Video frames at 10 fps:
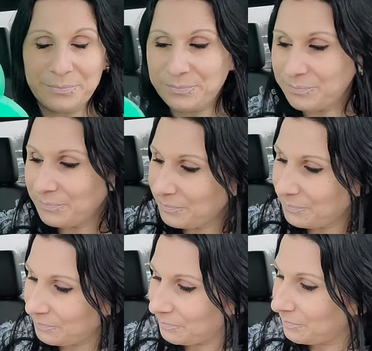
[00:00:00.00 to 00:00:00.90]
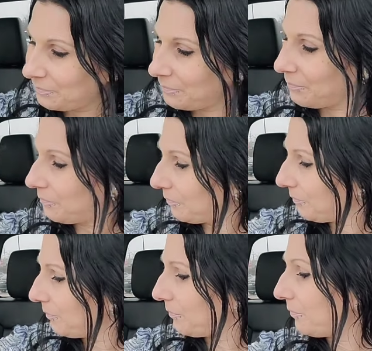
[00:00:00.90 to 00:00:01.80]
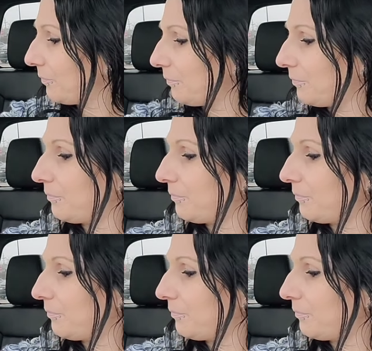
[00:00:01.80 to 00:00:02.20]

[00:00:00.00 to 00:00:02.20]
No one is speaking in this clip.